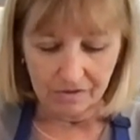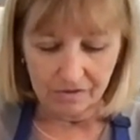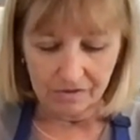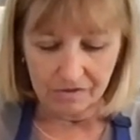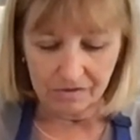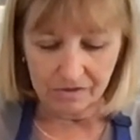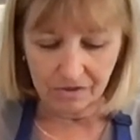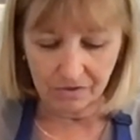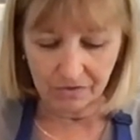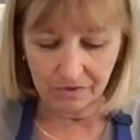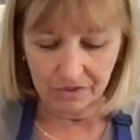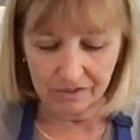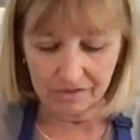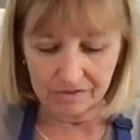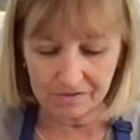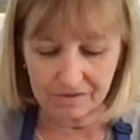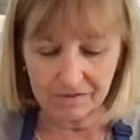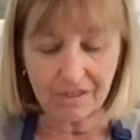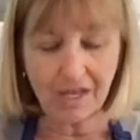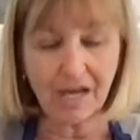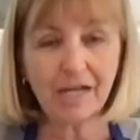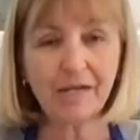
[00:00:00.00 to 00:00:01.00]
So it is
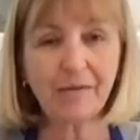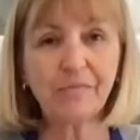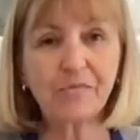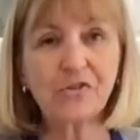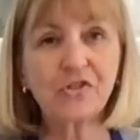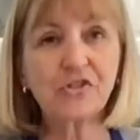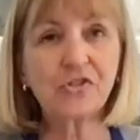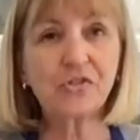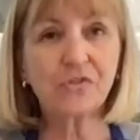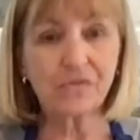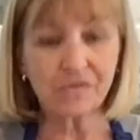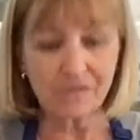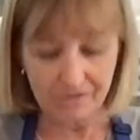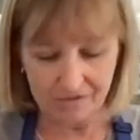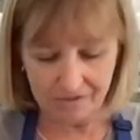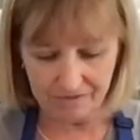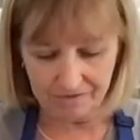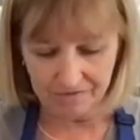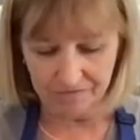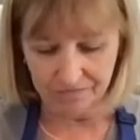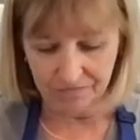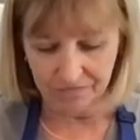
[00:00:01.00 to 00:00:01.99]
lime
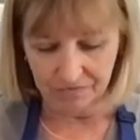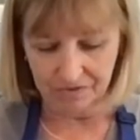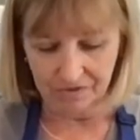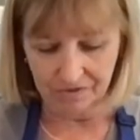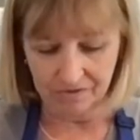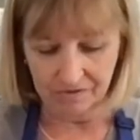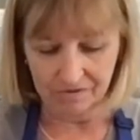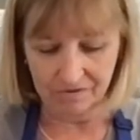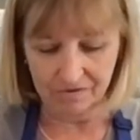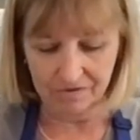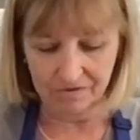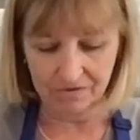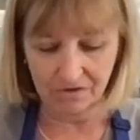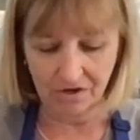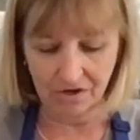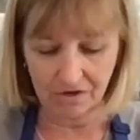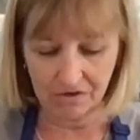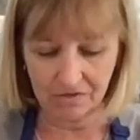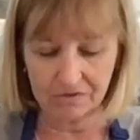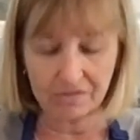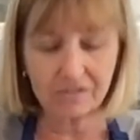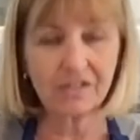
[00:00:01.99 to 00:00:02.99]
juice,
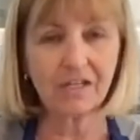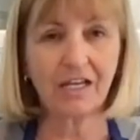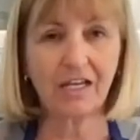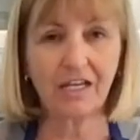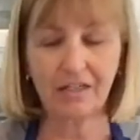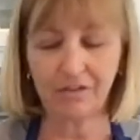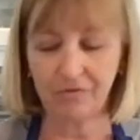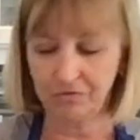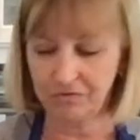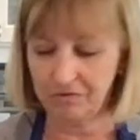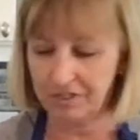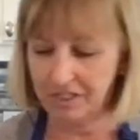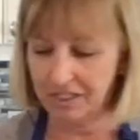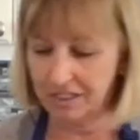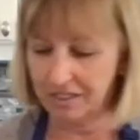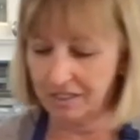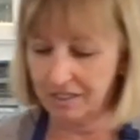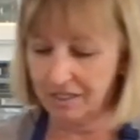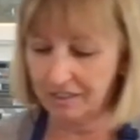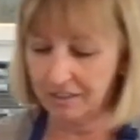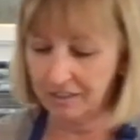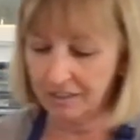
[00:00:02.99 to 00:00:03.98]
salt, and red
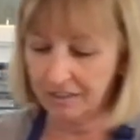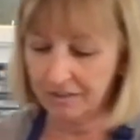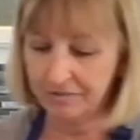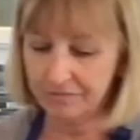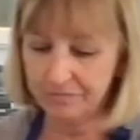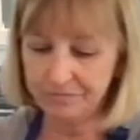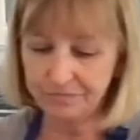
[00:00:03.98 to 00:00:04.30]
onion.